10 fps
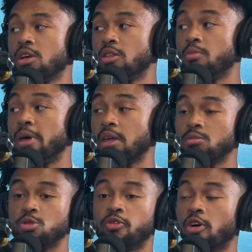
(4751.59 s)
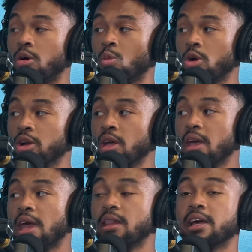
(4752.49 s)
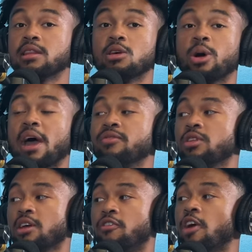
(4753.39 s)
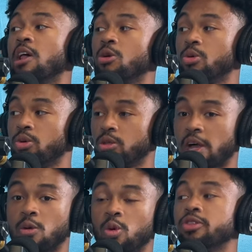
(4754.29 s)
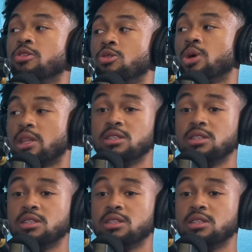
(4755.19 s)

They'll make them do farm work, and like they'll have to like follow like what they're doing.